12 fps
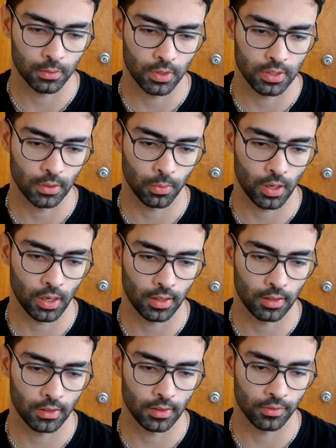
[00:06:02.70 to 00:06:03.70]
in a
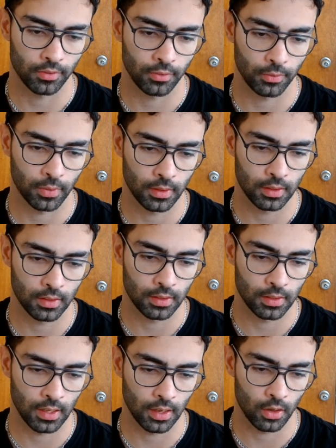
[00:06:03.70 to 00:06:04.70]
while,
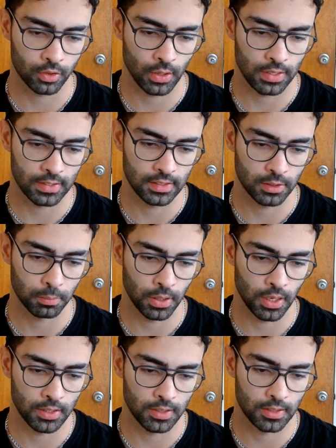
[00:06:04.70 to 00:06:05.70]
it also has these
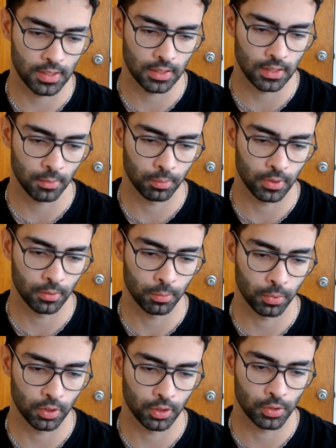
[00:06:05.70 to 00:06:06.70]
pits that they
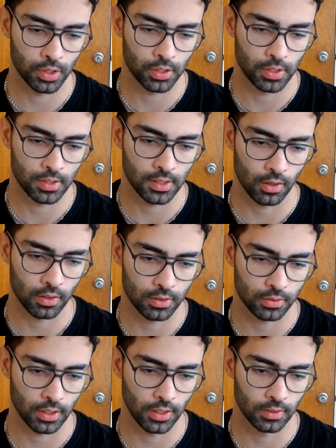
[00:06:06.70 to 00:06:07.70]
produces the cells,
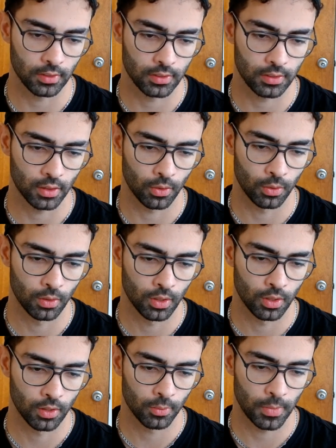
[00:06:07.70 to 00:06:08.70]
right? So
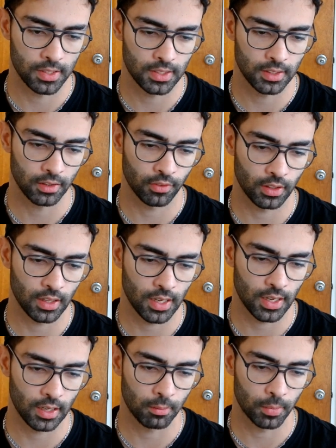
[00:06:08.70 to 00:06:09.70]
basically
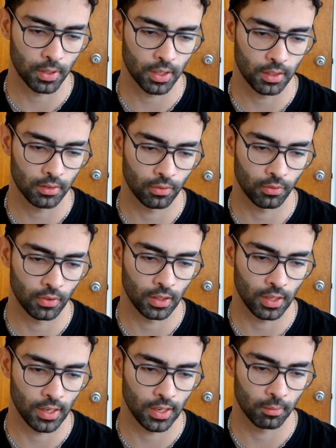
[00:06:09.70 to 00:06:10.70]
villi and pit,
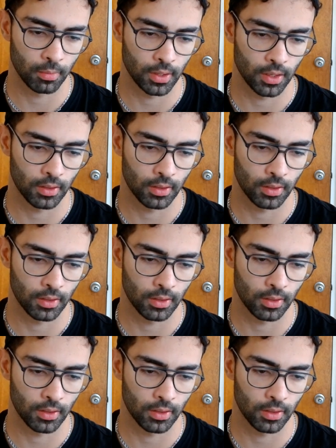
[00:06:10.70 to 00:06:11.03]
villi and pit.